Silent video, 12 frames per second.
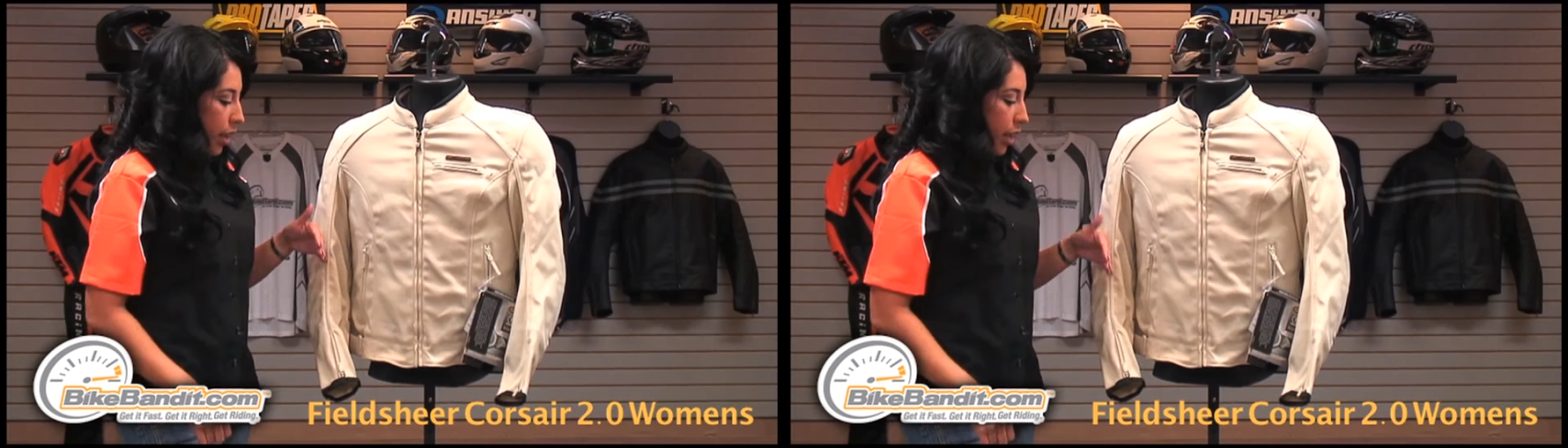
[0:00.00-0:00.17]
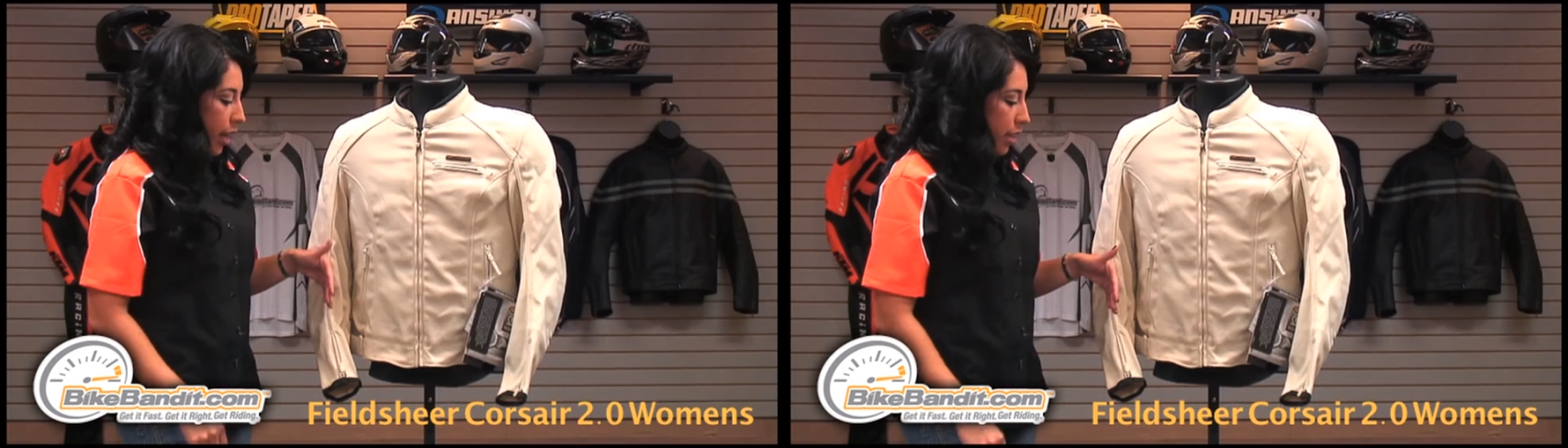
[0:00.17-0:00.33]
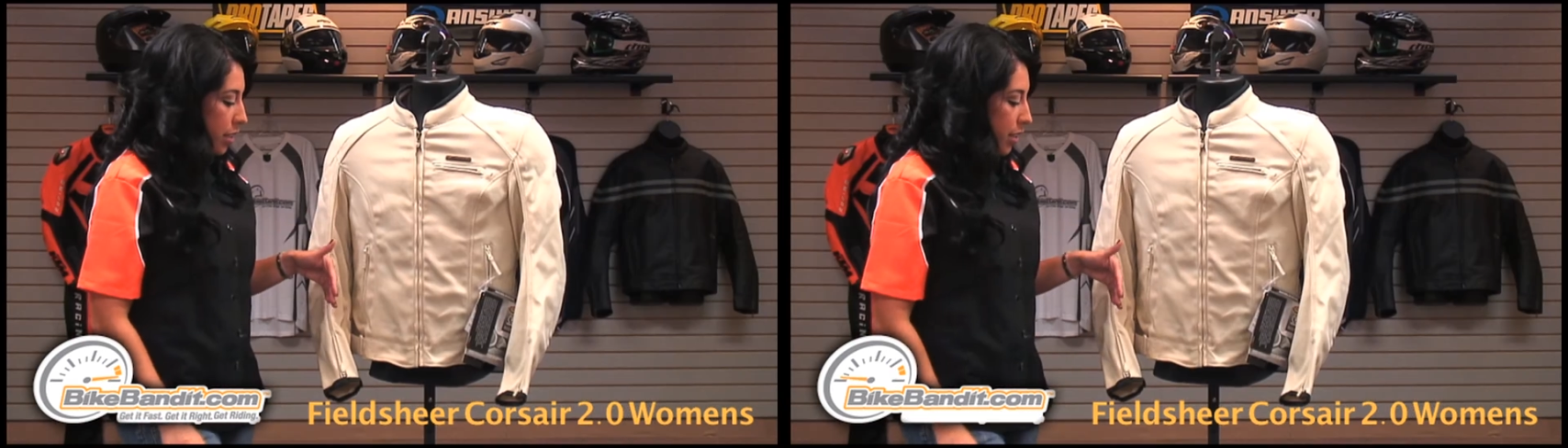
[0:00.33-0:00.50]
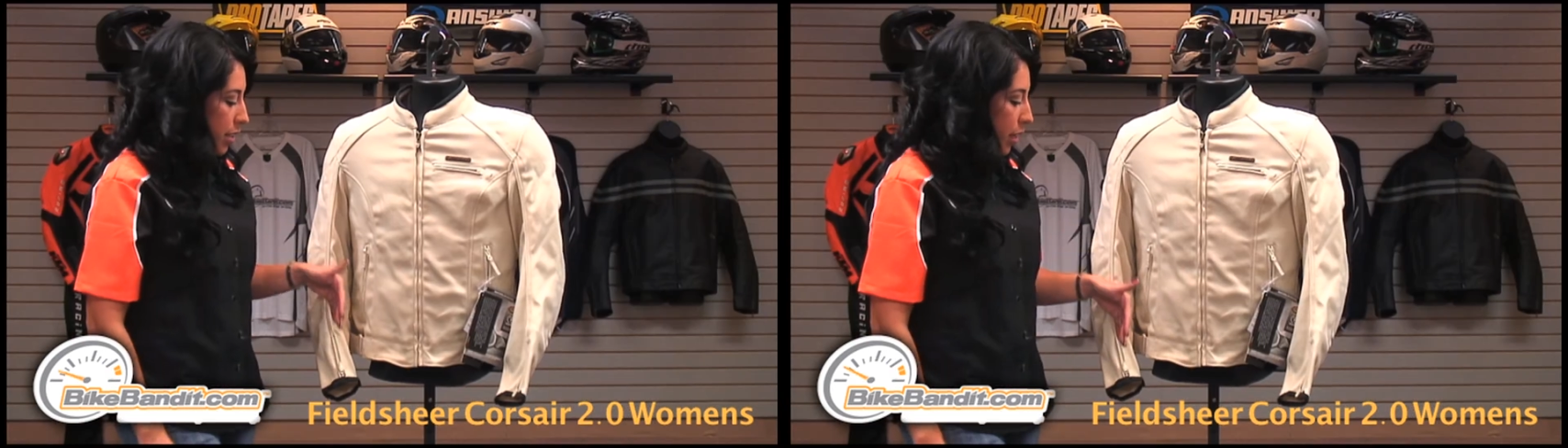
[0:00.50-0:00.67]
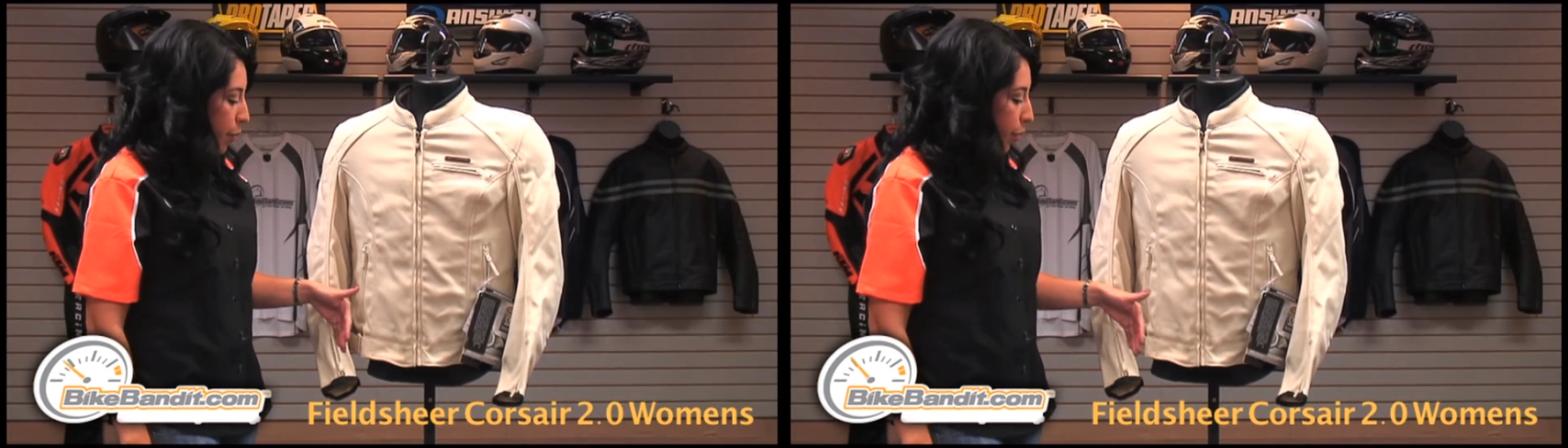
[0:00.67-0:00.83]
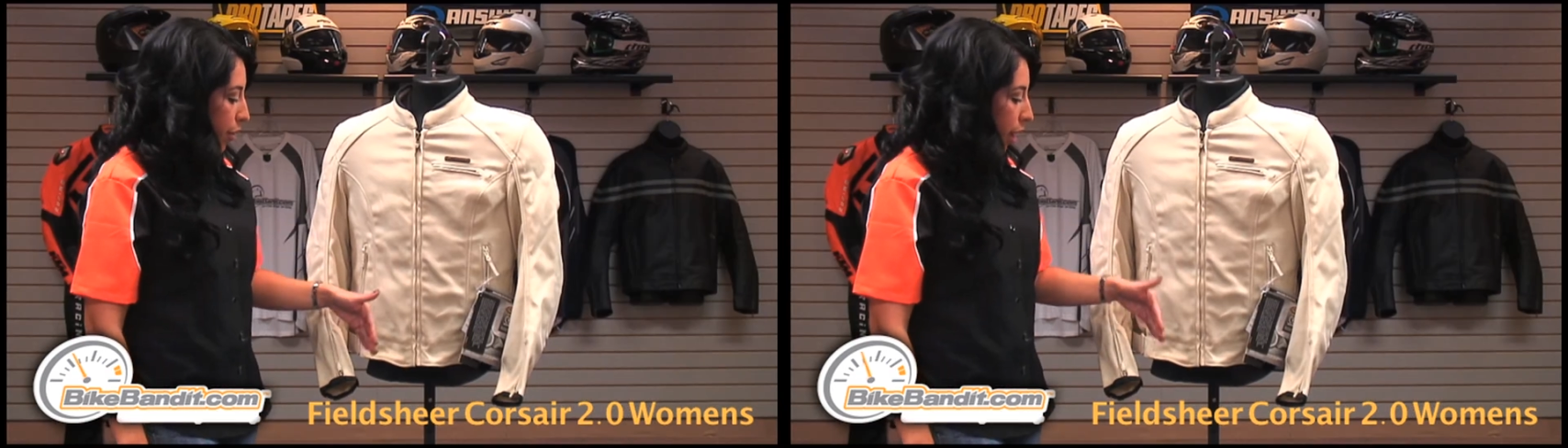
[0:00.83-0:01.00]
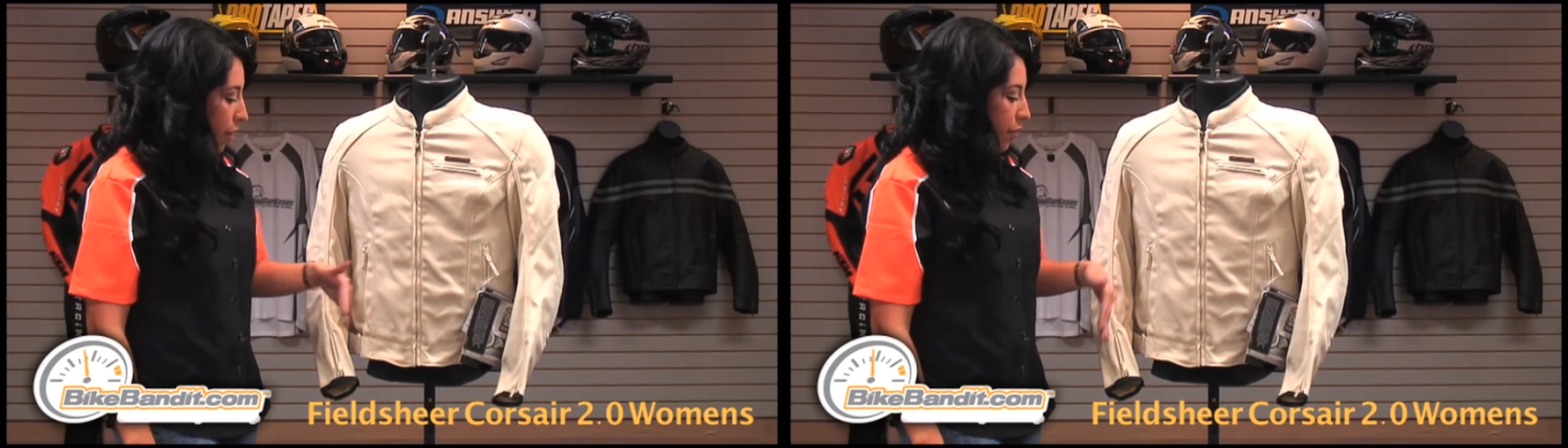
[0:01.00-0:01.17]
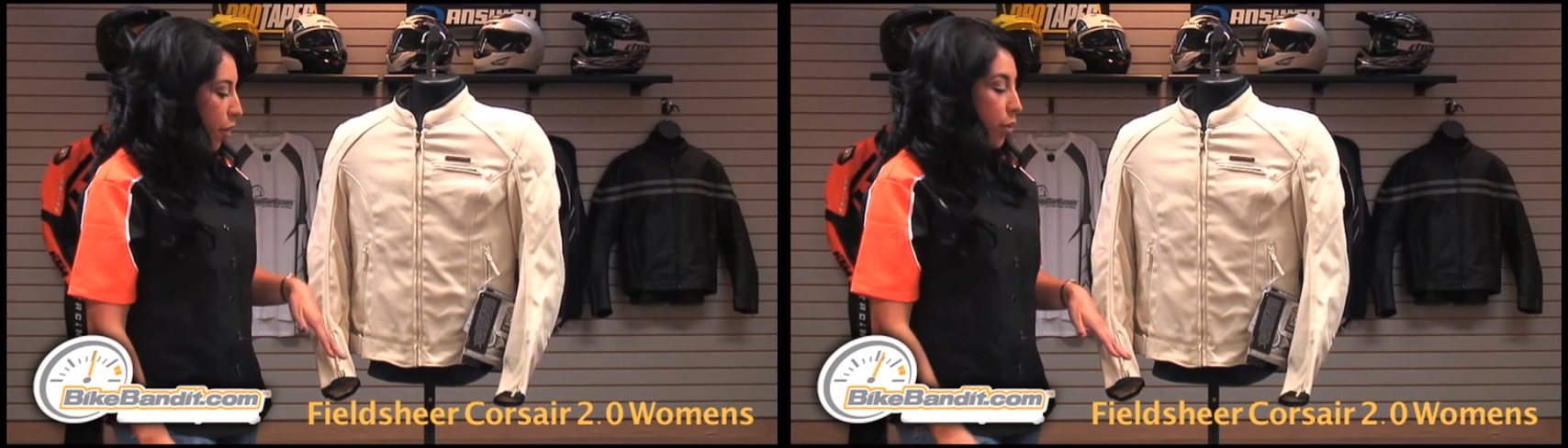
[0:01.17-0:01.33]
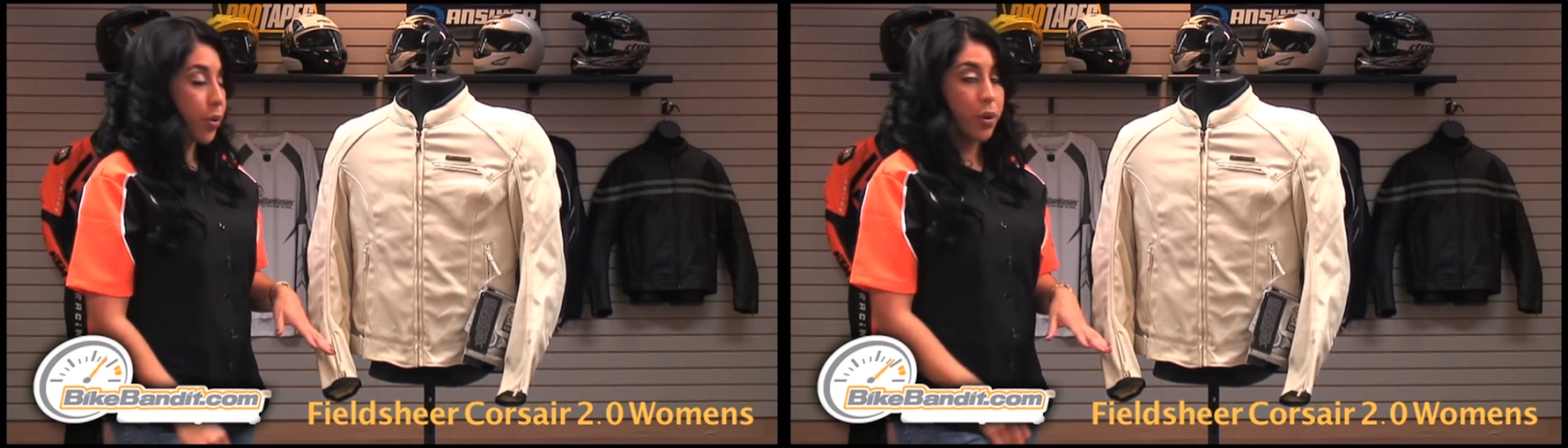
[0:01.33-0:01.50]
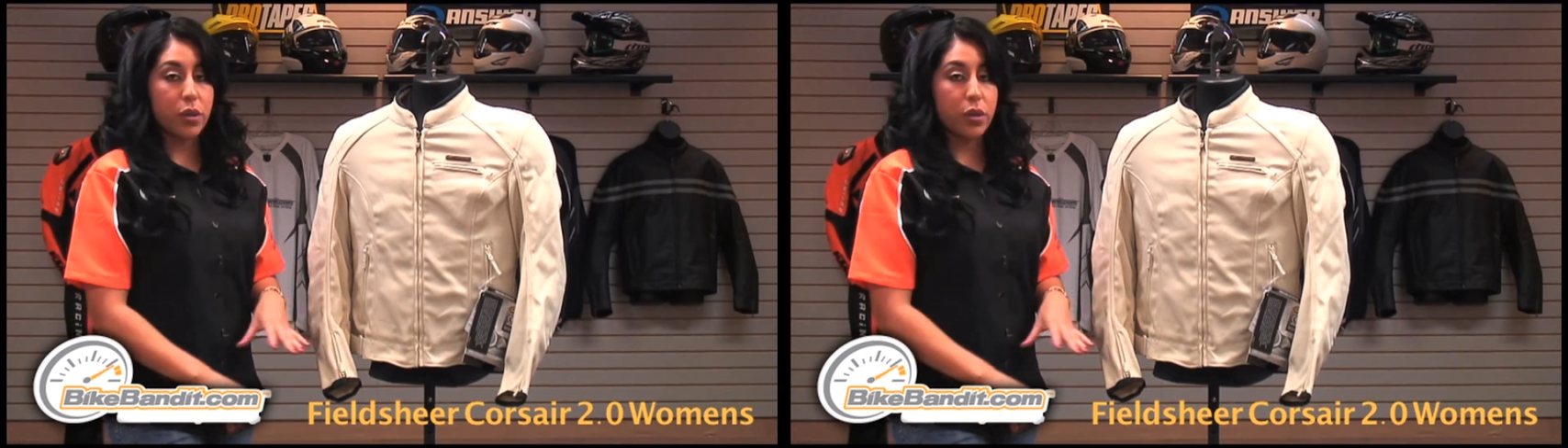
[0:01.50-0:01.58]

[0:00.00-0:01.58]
It has a zippered and Velcro